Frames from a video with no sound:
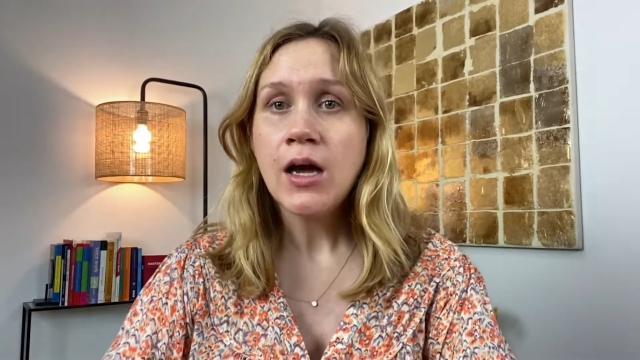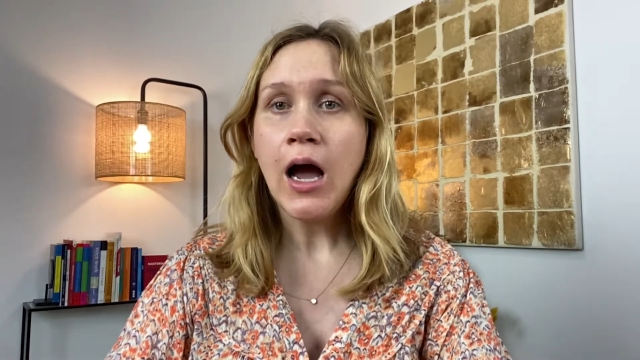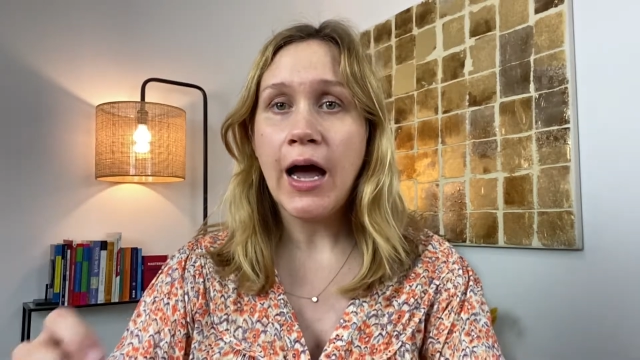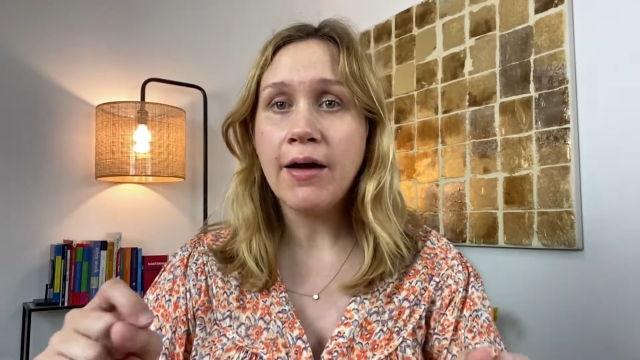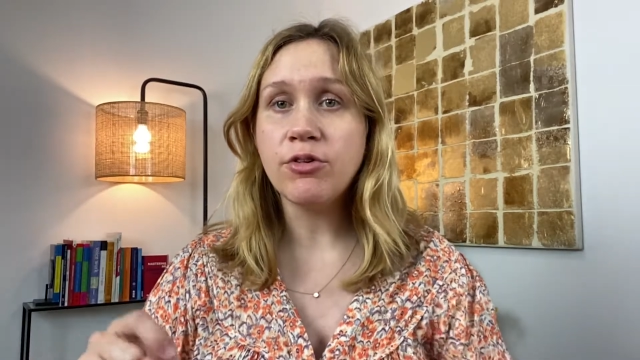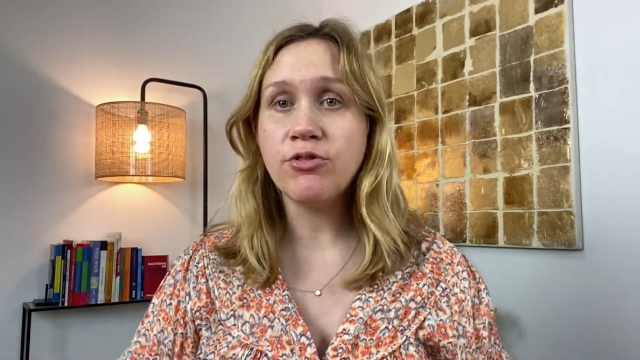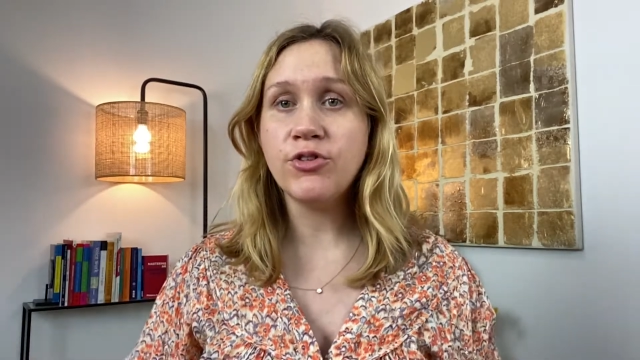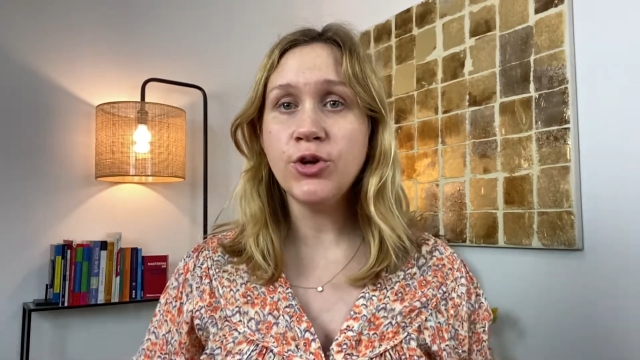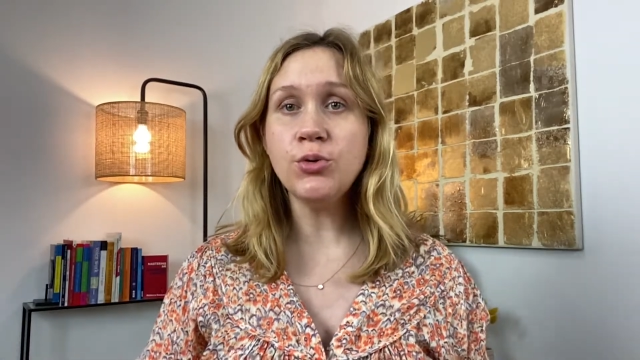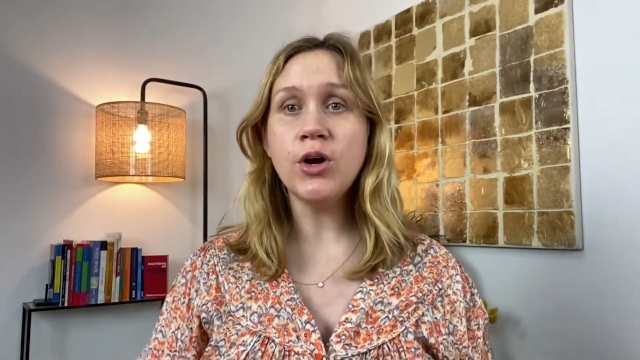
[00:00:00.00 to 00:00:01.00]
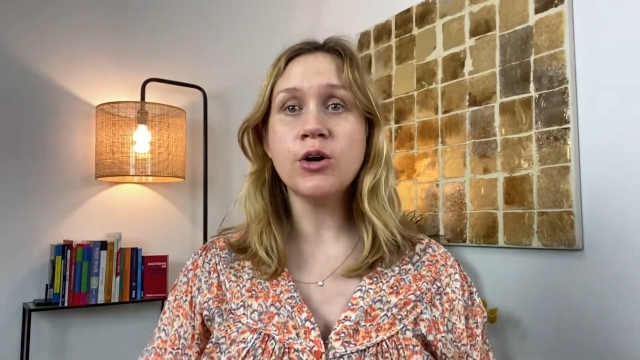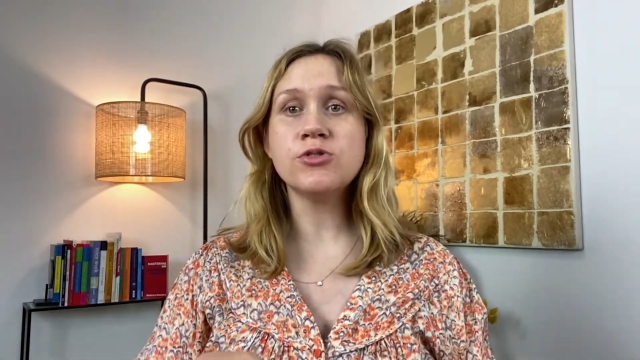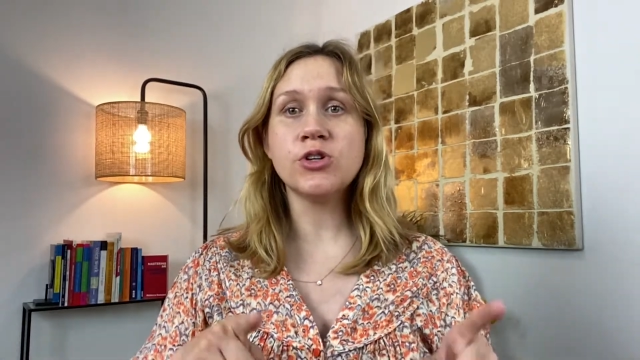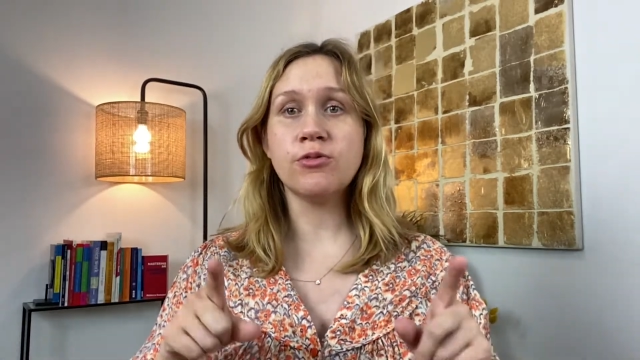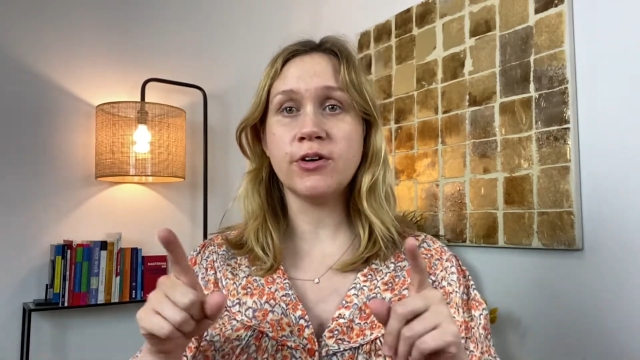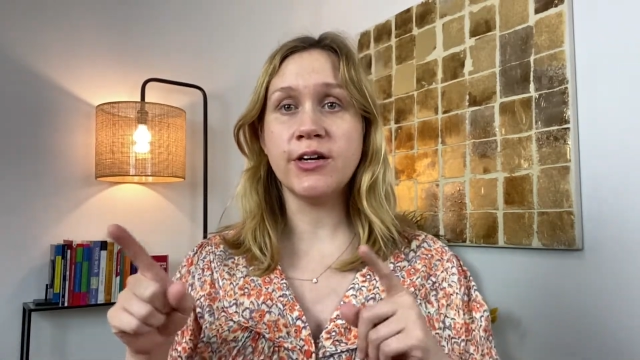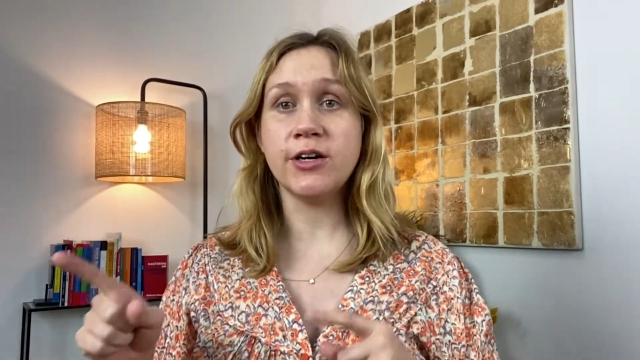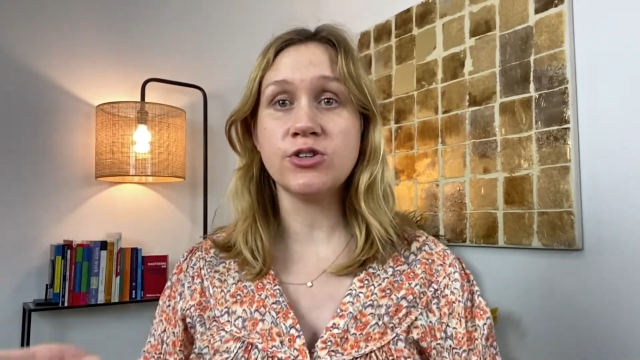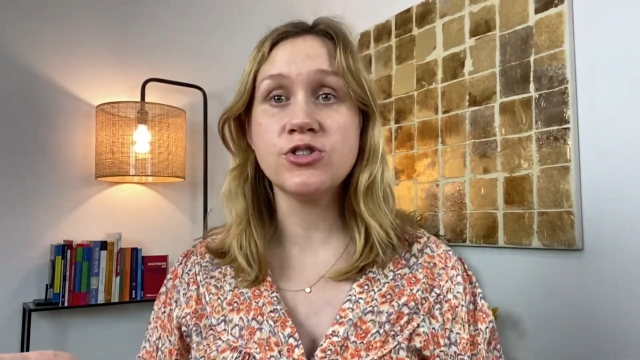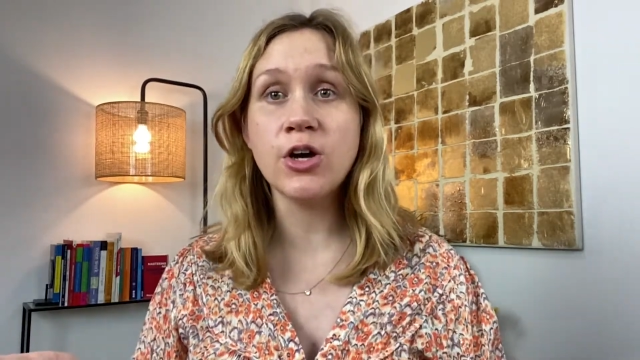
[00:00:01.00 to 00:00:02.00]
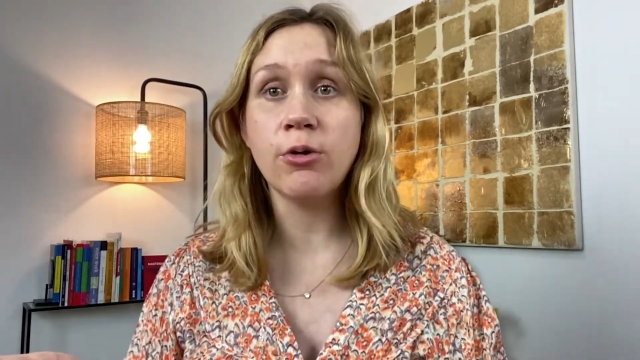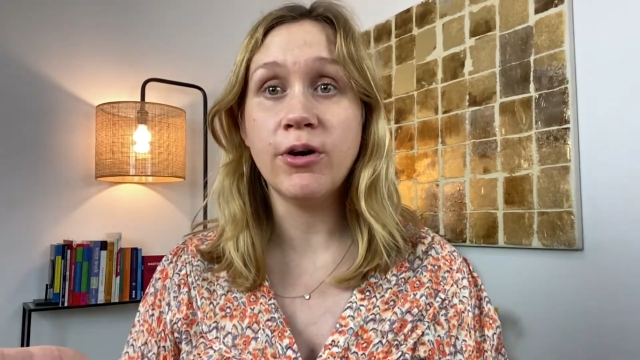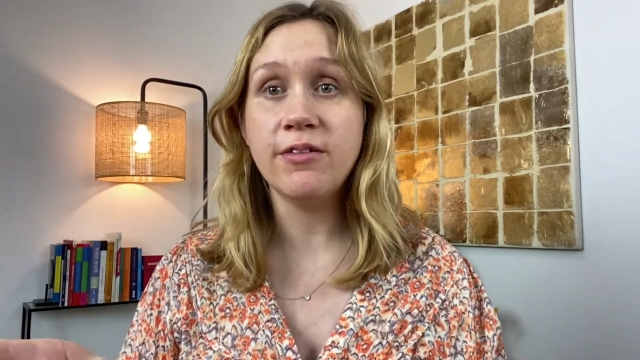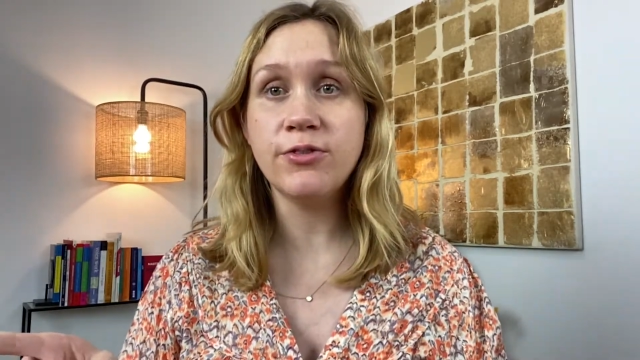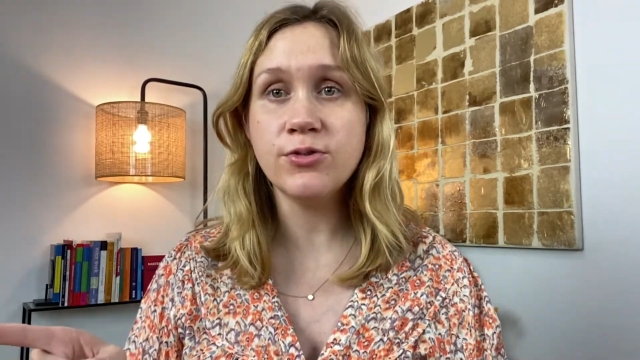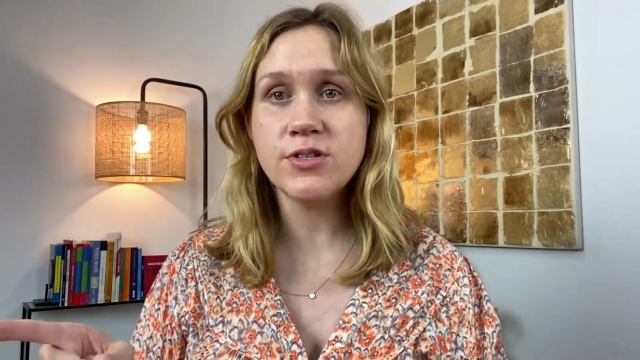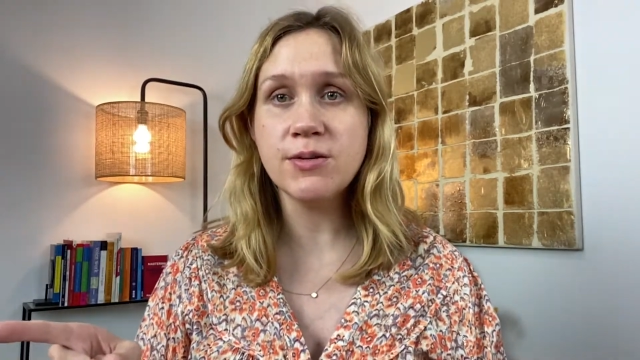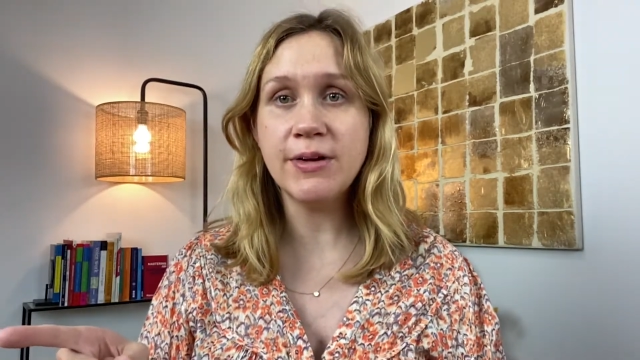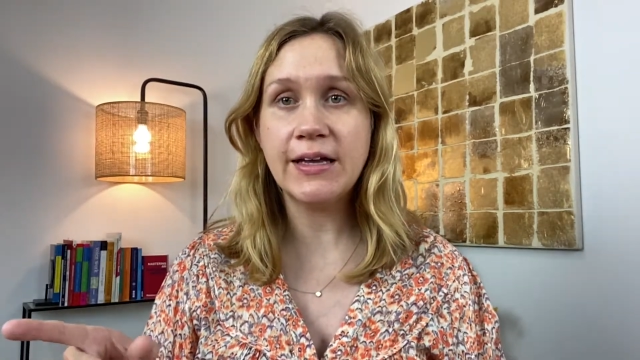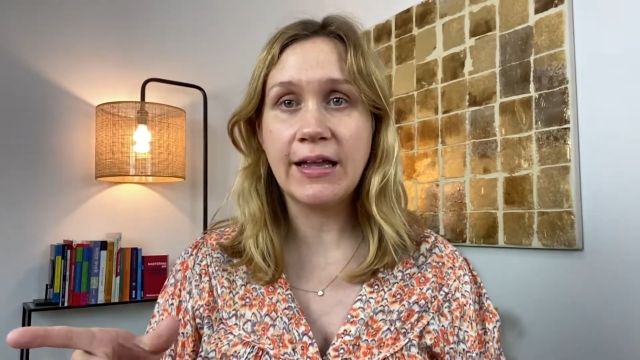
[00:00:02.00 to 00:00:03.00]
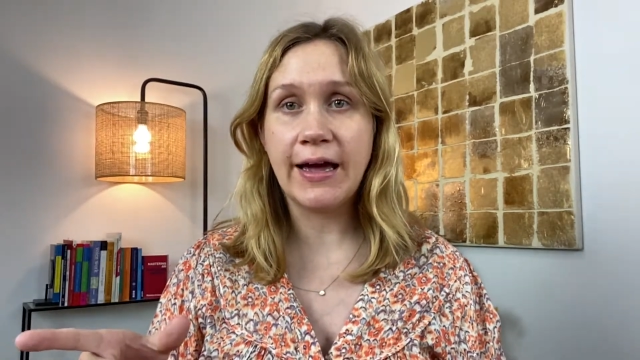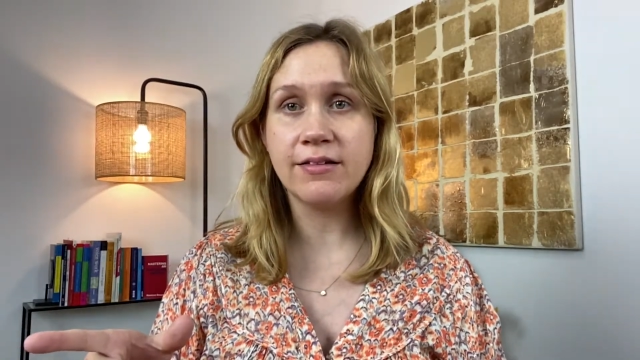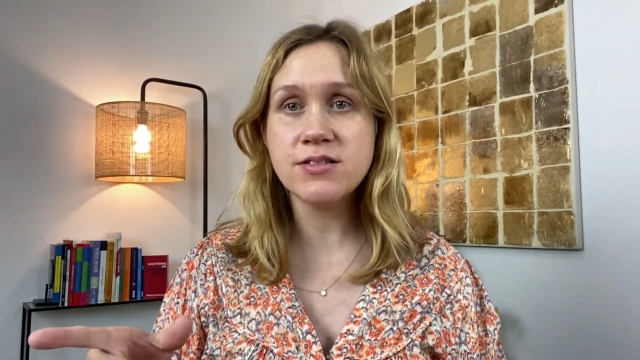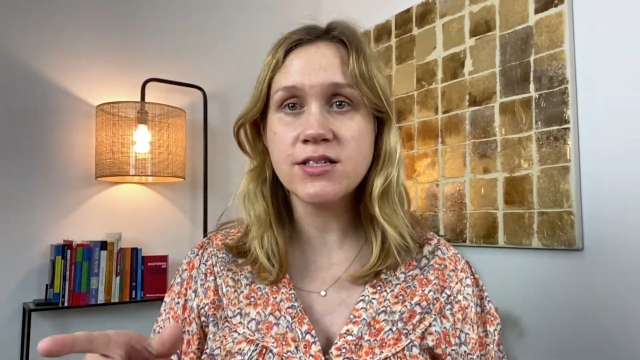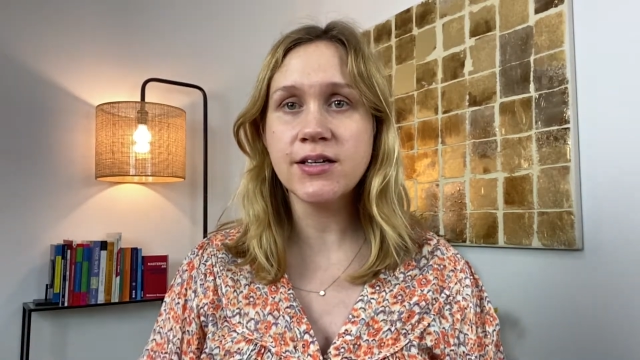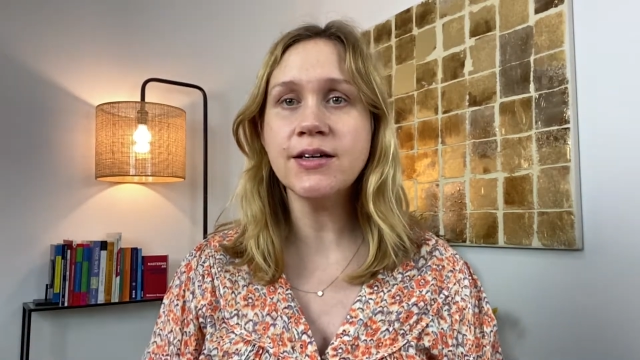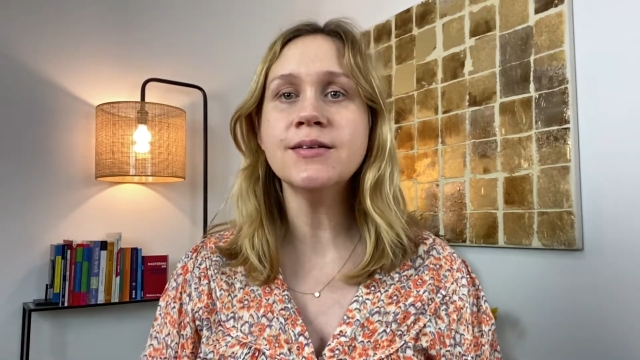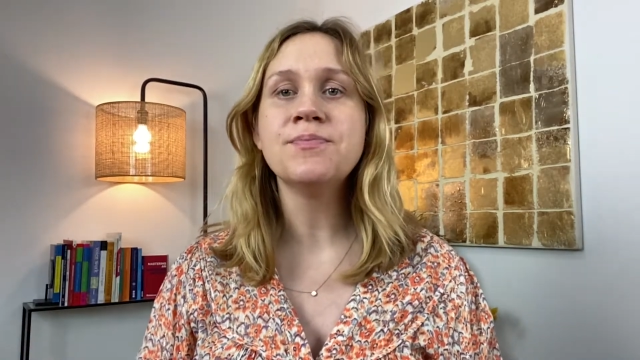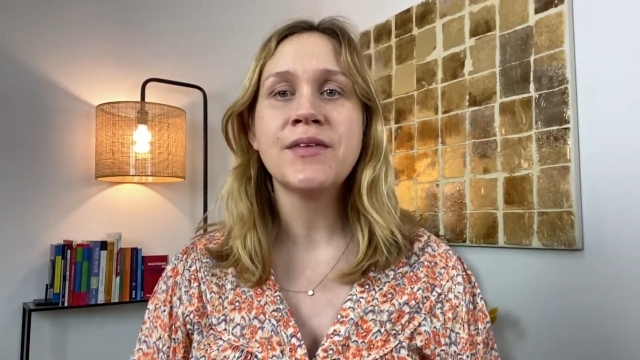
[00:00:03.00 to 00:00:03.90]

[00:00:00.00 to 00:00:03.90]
I have a few notes over here. So if you see me glancing,